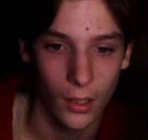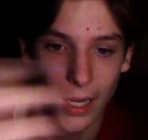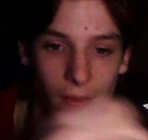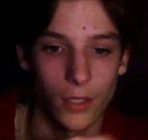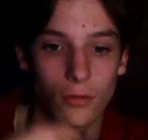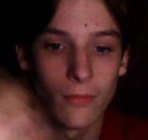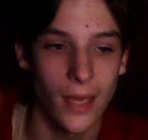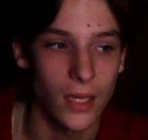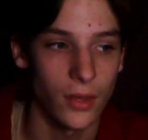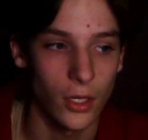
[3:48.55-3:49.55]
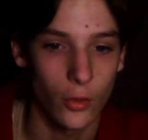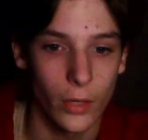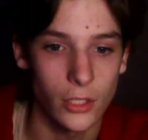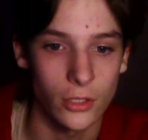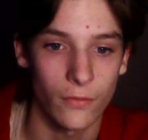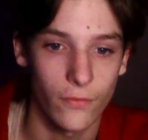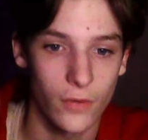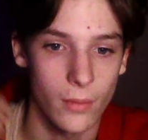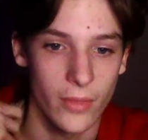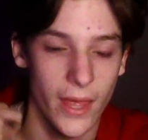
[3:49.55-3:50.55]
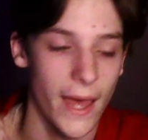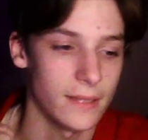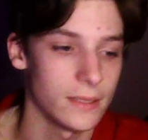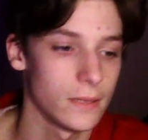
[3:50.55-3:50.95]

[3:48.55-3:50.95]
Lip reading: And then you make the equation from that,